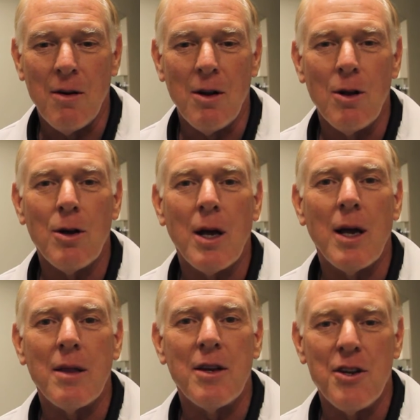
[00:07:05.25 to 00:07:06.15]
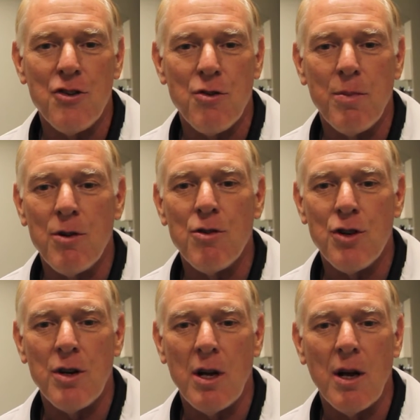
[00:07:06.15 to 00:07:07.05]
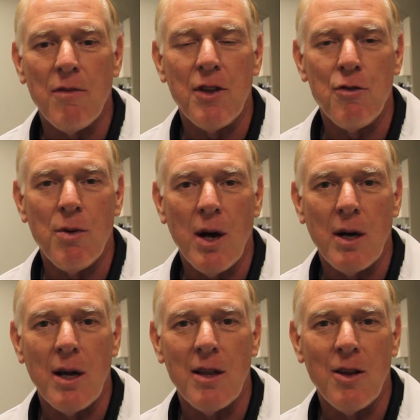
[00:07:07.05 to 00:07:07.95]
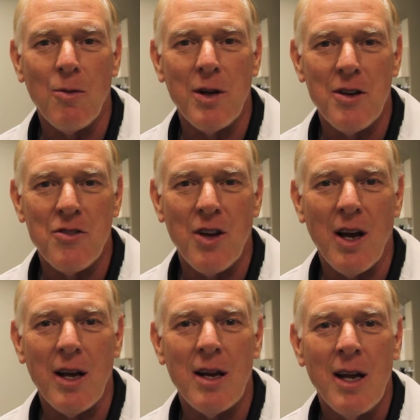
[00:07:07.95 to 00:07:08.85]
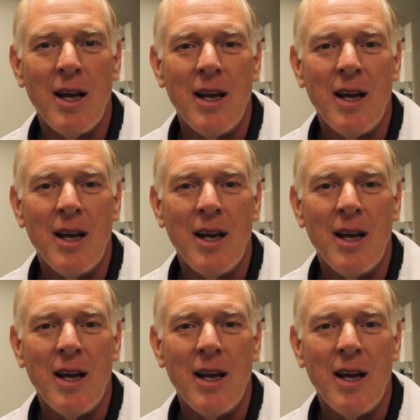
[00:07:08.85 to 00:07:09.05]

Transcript: look at the distribution of the drug that we design